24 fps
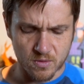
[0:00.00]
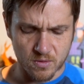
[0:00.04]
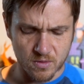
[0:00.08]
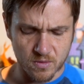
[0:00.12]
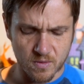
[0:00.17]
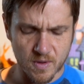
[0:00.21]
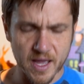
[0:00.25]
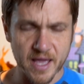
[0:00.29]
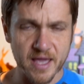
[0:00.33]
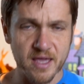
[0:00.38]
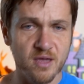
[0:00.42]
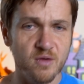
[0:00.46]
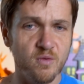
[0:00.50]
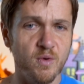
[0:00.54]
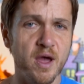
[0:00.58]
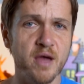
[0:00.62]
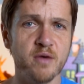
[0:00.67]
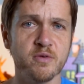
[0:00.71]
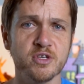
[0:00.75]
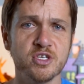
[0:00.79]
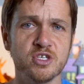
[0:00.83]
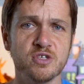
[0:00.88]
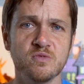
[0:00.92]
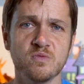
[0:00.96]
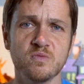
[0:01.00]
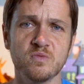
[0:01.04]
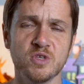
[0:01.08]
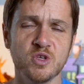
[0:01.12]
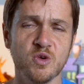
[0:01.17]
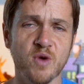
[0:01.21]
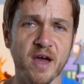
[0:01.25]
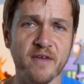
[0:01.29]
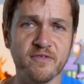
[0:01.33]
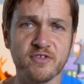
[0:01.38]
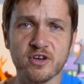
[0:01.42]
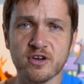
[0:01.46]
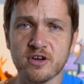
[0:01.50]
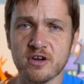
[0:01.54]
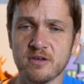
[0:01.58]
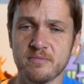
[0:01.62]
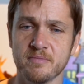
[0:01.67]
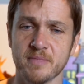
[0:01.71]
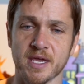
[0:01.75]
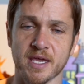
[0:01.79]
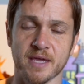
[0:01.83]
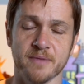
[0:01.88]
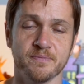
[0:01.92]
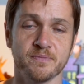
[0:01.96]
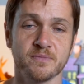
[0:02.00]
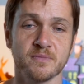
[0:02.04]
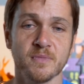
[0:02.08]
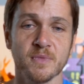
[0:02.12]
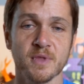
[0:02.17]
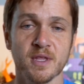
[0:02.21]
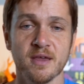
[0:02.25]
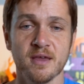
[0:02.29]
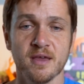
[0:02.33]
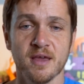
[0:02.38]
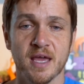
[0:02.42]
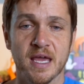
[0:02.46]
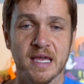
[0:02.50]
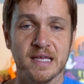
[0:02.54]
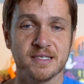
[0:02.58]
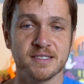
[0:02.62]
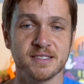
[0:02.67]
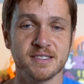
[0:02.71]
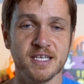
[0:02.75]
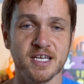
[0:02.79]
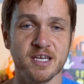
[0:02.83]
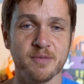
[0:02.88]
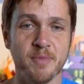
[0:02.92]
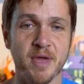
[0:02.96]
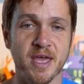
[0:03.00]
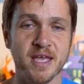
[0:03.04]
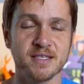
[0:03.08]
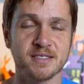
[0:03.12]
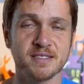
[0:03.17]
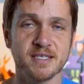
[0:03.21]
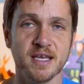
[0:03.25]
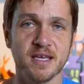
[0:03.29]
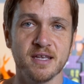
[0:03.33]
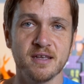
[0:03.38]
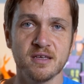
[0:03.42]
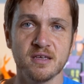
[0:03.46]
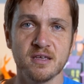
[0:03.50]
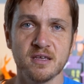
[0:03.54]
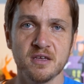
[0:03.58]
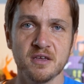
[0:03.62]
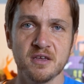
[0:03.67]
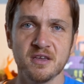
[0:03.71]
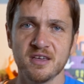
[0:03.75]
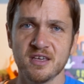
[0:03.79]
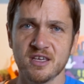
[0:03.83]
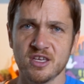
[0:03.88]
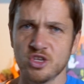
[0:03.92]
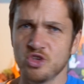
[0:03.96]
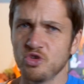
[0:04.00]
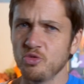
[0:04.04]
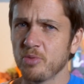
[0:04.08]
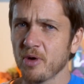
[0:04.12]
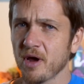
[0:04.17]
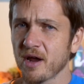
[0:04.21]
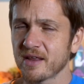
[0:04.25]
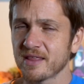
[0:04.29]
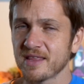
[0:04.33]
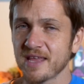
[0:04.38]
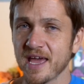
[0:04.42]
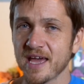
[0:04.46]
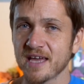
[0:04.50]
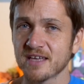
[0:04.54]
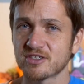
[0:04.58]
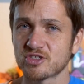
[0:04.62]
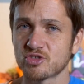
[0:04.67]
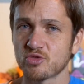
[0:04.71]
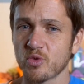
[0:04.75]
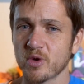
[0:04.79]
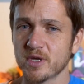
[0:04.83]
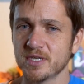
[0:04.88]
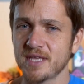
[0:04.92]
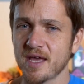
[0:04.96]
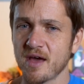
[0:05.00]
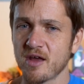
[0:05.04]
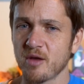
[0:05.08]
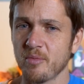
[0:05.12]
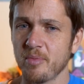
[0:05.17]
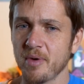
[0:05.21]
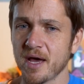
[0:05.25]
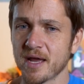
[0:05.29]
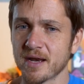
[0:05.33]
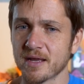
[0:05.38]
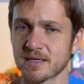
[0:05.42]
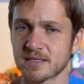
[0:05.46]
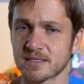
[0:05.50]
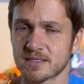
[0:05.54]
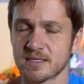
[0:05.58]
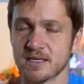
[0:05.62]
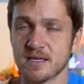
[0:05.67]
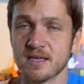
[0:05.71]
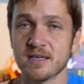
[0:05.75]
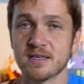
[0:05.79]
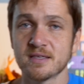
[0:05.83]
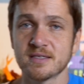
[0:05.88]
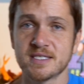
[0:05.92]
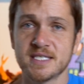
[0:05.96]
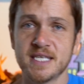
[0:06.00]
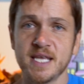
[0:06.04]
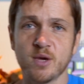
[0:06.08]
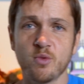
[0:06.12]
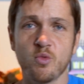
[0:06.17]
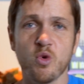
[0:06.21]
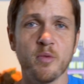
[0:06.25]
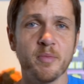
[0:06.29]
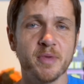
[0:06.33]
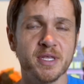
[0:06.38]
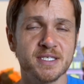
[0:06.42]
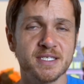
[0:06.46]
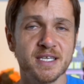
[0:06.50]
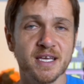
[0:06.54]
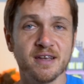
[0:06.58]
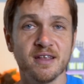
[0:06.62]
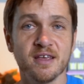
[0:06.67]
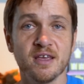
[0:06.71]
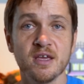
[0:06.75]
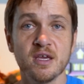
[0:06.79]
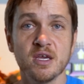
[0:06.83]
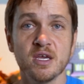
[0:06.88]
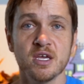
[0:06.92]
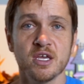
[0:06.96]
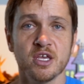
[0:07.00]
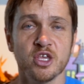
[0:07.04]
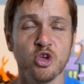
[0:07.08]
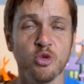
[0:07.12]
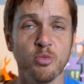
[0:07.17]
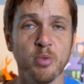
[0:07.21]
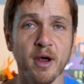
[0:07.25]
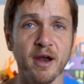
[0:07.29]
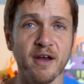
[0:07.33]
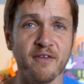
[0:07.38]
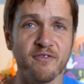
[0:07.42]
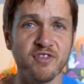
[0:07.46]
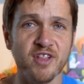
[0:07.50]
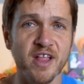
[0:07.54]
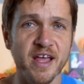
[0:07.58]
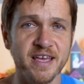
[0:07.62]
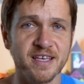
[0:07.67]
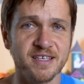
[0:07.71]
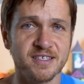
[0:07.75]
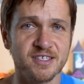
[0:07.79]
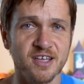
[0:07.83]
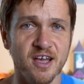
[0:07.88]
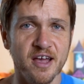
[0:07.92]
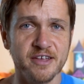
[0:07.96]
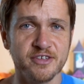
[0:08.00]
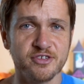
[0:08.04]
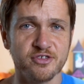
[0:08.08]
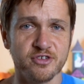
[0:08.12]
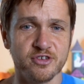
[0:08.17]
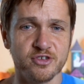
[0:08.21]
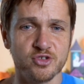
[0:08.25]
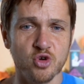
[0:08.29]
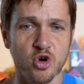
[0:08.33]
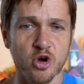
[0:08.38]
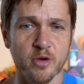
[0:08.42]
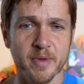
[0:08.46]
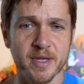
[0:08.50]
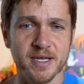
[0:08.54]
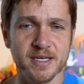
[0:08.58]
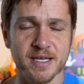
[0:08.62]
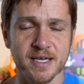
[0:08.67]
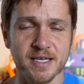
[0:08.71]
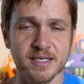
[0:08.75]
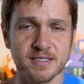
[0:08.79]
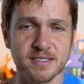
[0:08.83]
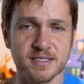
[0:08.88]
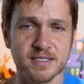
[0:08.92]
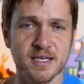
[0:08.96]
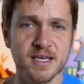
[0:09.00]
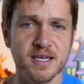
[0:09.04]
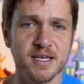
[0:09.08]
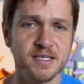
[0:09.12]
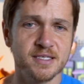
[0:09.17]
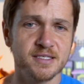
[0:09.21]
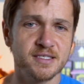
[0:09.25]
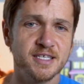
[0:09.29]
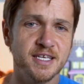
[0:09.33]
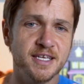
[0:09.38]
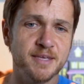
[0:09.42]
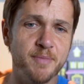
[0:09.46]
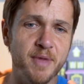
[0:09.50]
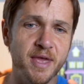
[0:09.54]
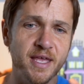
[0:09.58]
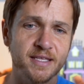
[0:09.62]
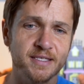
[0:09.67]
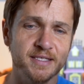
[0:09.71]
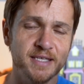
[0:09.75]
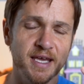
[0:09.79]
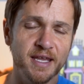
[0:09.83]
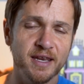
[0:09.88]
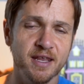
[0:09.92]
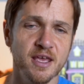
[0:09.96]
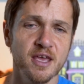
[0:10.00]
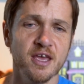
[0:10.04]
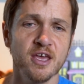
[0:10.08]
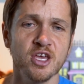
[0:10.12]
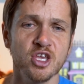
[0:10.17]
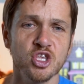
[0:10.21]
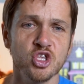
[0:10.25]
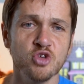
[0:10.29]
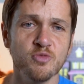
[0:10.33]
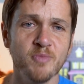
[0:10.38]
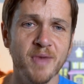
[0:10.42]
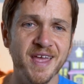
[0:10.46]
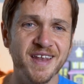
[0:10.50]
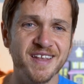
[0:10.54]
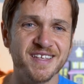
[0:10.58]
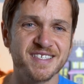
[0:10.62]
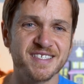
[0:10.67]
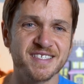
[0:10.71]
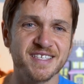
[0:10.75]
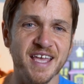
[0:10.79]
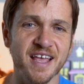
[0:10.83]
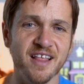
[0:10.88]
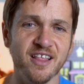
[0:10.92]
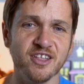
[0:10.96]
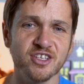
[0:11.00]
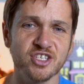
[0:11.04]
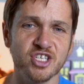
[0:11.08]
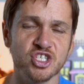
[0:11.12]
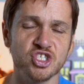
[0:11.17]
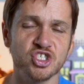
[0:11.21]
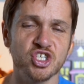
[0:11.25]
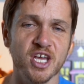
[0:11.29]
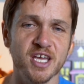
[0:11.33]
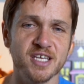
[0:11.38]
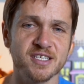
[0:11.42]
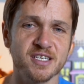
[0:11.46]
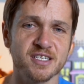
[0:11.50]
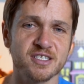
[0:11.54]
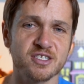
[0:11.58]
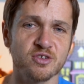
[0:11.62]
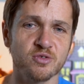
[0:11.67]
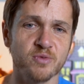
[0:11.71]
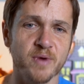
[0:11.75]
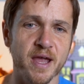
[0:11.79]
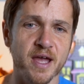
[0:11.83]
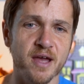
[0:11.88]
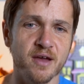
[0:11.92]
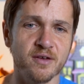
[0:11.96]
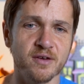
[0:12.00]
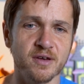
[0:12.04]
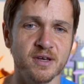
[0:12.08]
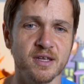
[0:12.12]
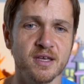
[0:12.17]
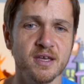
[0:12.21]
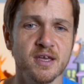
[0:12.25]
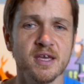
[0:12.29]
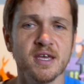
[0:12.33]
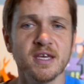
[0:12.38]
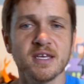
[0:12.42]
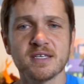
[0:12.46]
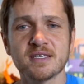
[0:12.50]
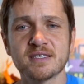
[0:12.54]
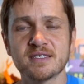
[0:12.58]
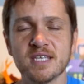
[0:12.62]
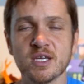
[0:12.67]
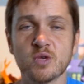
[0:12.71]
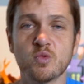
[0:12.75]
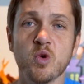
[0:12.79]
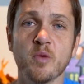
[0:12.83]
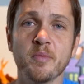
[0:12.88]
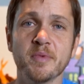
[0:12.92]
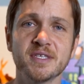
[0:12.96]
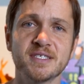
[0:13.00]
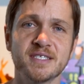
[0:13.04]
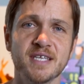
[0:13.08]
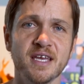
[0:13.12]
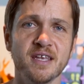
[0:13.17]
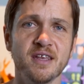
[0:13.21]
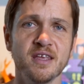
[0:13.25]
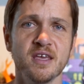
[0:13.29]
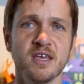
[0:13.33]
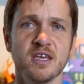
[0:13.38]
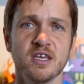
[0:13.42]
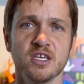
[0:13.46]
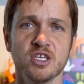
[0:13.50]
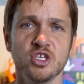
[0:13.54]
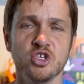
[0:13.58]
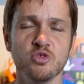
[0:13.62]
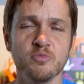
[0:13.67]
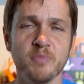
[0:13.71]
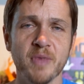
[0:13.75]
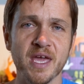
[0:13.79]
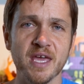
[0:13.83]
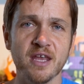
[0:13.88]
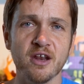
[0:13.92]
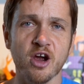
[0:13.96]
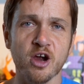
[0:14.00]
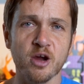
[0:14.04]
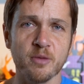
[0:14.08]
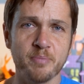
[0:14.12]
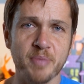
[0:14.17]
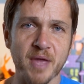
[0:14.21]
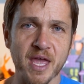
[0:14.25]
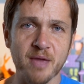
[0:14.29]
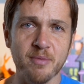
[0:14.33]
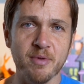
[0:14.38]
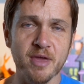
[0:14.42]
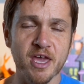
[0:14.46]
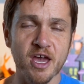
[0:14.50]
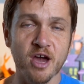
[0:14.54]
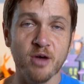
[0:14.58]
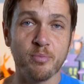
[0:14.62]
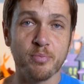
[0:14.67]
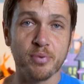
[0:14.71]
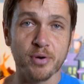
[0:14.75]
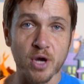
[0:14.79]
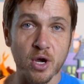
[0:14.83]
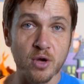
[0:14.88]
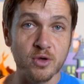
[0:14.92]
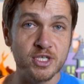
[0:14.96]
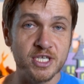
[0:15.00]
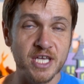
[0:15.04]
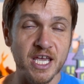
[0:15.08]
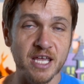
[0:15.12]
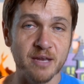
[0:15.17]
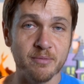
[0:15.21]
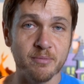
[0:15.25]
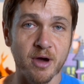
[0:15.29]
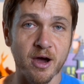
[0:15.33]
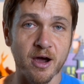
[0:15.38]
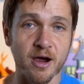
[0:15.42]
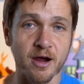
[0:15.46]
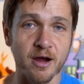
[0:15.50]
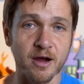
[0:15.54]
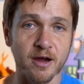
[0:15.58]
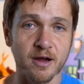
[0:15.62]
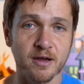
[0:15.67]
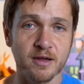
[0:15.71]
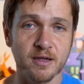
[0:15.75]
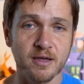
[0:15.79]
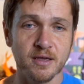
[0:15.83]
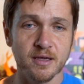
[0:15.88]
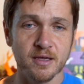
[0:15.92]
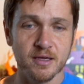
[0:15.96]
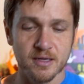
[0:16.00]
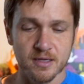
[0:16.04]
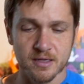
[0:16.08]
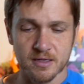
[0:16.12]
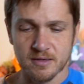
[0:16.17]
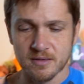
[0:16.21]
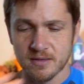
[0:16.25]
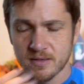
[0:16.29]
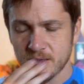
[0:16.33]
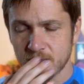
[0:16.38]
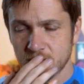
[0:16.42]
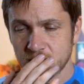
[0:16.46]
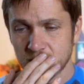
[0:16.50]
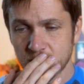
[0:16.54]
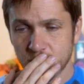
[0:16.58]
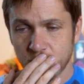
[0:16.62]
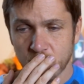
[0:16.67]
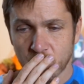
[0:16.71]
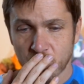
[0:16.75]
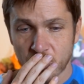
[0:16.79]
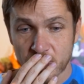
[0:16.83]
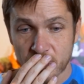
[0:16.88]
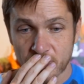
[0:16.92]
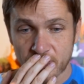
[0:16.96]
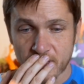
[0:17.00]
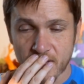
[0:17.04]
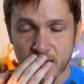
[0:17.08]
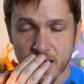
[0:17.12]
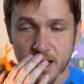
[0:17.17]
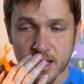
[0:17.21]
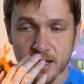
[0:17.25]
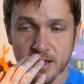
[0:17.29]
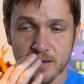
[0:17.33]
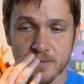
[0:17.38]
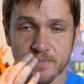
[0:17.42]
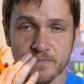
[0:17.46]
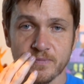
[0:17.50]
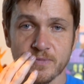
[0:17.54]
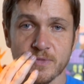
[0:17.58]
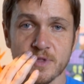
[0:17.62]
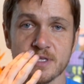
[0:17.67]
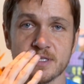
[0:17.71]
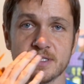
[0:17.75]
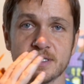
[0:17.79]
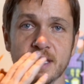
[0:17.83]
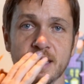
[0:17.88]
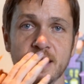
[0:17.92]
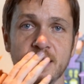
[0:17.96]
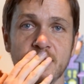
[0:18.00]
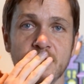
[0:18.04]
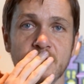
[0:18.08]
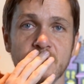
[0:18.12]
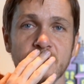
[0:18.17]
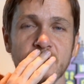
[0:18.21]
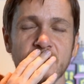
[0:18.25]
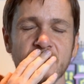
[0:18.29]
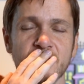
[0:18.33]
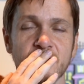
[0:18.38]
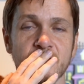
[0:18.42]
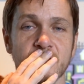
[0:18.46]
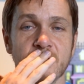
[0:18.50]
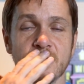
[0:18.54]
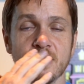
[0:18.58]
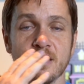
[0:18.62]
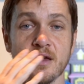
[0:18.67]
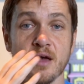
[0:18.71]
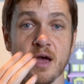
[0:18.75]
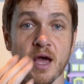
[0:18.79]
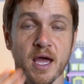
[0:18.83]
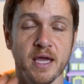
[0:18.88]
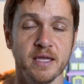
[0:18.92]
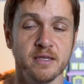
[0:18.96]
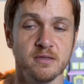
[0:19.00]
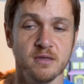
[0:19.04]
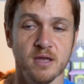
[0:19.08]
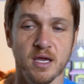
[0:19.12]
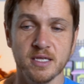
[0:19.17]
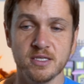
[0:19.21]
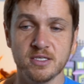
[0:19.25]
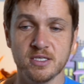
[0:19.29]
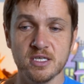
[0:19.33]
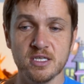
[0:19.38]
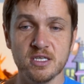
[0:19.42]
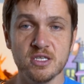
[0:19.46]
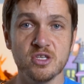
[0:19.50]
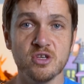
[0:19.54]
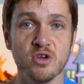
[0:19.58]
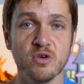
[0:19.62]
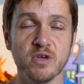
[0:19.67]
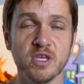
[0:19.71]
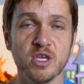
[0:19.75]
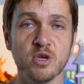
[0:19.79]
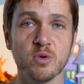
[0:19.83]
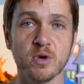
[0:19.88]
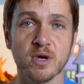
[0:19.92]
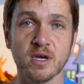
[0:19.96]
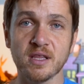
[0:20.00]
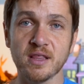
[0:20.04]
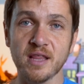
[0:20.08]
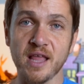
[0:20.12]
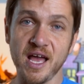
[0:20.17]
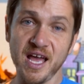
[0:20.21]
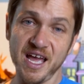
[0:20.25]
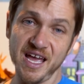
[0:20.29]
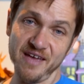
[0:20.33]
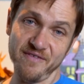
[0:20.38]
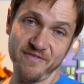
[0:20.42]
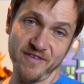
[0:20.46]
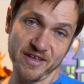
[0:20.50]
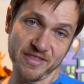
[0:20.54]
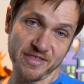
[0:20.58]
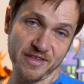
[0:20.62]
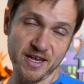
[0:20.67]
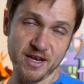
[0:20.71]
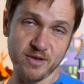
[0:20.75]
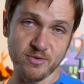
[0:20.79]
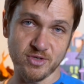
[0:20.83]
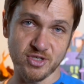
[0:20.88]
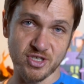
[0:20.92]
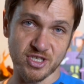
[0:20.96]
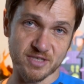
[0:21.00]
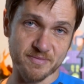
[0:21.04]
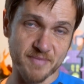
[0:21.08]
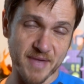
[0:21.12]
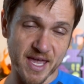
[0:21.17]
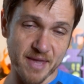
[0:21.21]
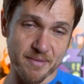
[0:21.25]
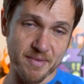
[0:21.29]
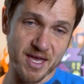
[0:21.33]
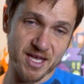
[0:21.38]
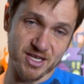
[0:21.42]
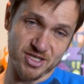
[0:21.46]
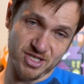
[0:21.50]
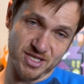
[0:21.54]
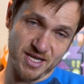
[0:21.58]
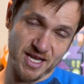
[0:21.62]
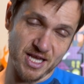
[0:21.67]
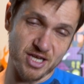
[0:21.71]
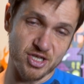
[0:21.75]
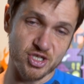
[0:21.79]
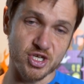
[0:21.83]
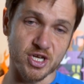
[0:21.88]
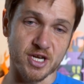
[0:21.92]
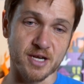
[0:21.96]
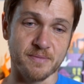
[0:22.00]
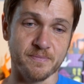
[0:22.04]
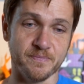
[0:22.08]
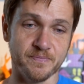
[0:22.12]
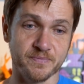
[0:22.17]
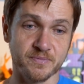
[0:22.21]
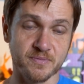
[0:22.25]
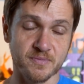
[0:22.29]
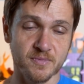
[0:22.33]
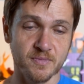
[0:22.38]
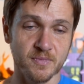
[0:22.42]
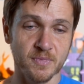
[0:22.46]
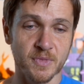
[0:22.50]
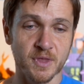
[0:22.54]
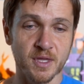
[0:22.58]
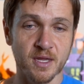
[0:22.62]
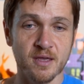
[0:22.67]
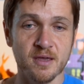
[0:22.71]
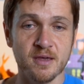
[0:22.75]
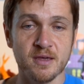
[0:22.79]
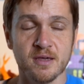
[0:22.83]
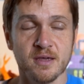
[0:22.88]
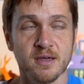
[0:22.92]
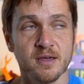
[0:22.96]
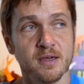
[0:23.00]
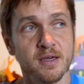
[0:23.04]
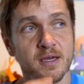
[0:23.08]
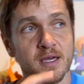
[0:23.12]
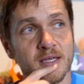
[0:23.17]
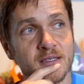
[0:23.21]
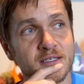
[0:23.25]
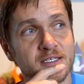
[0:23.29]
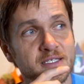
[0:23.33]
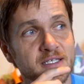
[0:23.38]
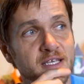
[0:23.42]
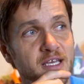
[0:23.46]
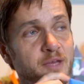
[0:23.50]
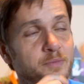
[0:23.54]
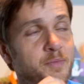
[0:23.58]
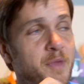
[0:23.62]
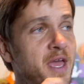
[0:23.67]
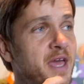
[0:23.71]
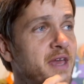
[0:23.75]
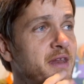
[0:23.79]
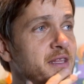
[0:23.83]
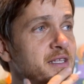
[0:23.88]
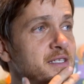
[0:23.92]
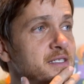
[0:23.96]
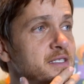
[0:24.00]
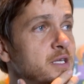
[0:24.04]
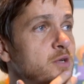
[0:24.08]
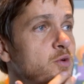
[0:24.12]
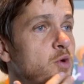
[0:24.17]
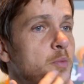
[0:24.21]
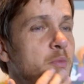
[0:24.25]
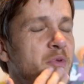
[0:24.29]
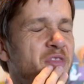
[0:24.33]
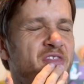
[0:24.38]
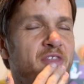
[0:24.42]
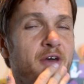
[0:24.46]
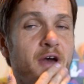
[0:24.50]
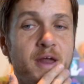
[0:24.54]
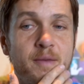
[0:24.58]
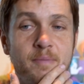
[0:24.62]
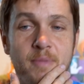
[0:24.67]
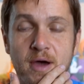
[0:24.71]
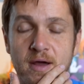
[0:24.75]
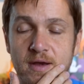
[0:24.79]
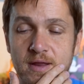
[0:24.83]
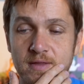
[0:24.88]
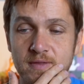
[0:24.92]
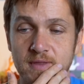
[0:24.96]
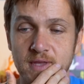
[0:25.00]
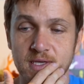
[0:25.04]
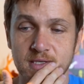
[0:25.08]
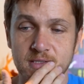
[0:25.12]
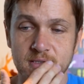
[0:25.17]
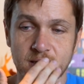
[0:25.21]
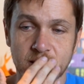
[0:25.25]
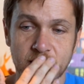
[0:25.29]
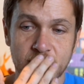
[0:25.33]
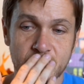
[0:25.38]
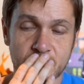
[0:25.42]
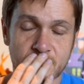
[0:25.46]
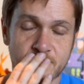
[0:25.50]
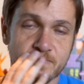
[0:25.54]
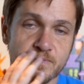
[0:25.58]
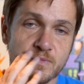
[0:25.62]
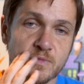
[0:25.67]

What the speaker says: why would you have to hurt me?" And Stickman said, "You brought an asteroid down upon us." Stickwoman said, "You brought a flying saucer to torment us." Stickman said, "You made a skeleton chase us around." Stickwoman said, "You made our baby a protein bar." And the boy thought and said, I didn't know you were alive. I thought it was just my imagination." And Stickman and Stickwoman thought about it and they said,